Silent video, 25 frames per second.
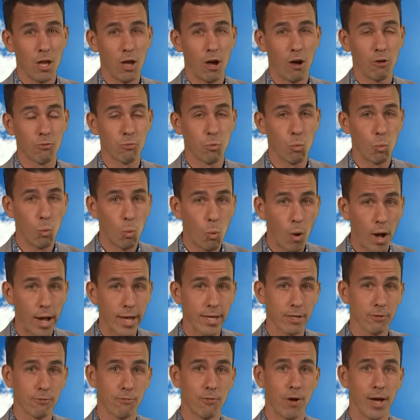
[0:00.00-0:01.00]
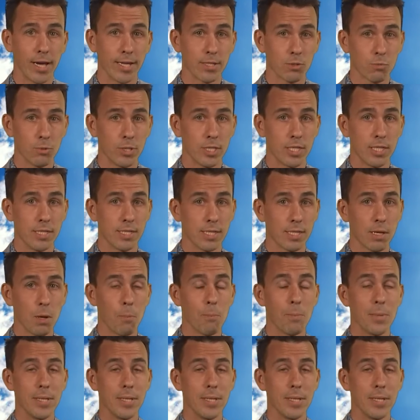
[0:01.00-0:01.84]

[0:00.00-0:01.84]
of wildfires, which is a